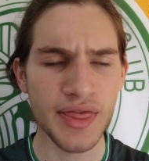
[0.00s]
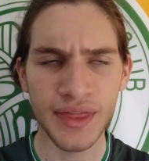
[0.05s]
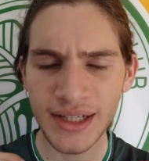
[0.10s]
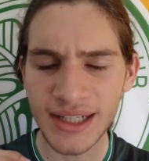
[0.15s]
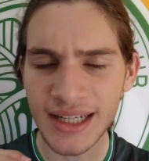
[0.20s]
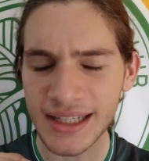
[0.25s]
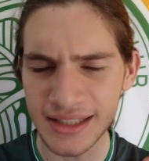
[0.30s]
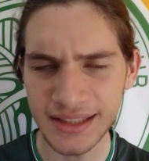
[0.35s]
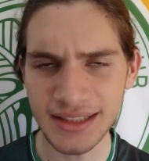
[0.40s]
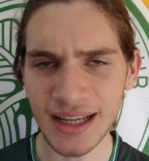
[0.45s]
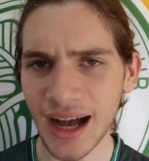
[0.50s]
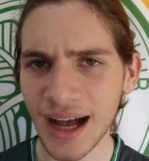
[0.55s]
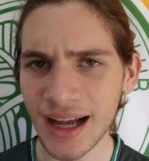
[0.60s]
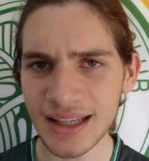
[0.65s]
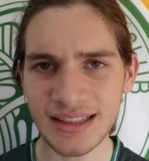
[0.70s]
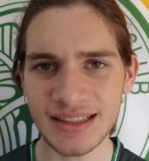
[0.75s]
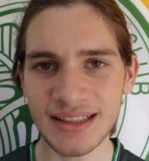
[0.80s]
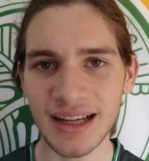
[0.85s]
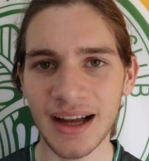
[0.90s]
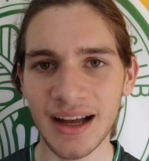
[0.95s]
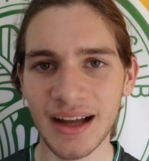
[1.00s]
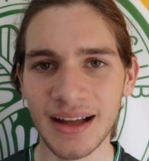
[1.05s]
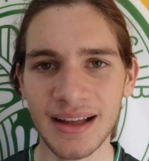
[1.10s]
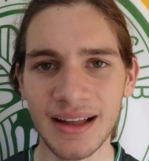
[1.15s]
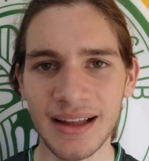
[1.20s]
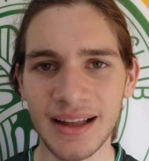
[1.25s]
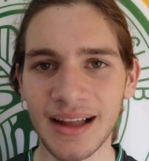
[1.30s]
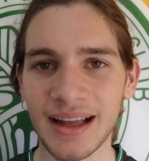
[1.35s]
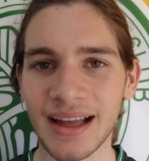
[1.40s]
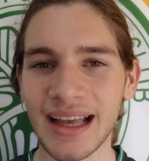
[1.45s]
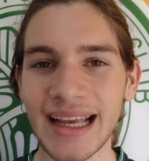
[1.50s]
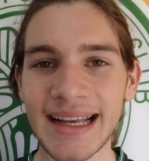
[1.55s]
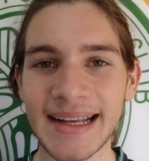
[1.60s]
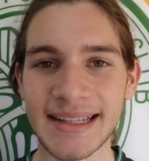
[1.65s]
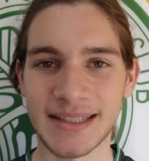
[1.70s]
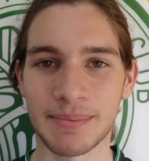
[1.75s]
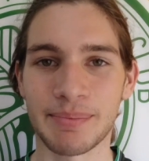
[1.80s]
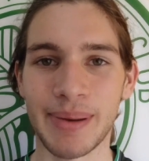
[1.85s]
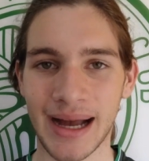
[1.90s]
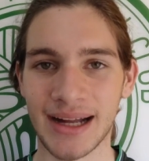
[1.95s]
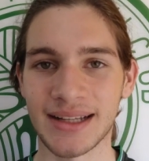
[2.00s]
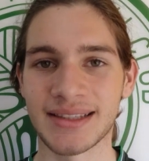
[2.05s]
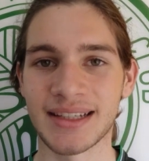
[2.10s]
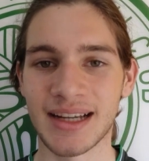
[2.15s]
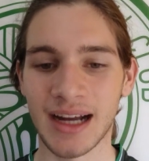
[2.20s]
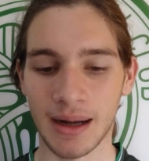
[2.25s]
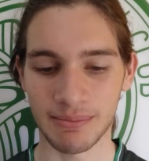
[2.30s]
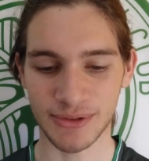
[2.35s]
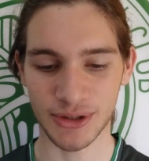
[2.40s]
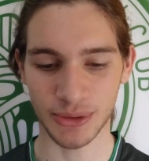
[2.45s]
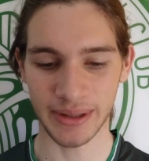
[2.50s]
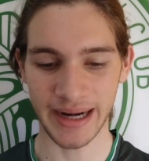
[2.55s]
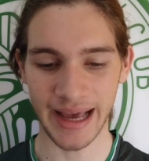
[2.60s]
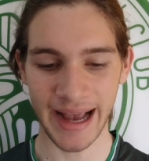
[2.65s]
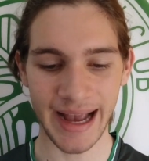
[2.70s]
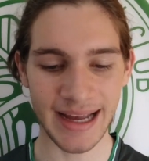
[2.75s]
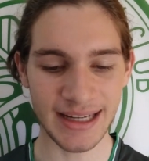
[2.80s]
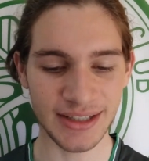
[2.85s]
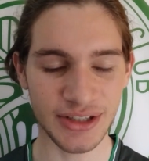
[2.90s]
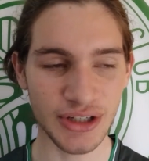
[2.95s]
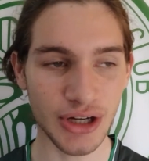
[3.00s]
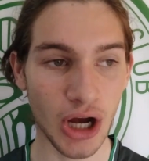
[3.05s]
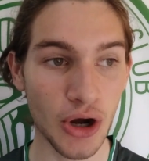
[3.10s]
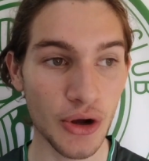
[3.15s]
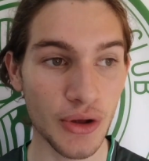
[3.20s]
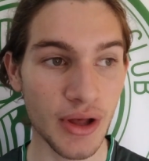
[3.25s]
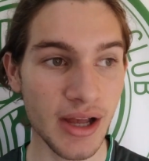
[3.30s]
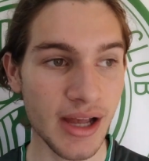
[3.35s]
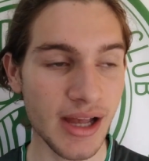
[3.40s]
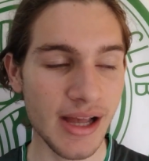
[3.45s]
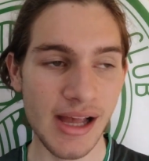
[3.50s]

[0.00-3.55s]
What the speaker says: disaster is about to come to an end, you know,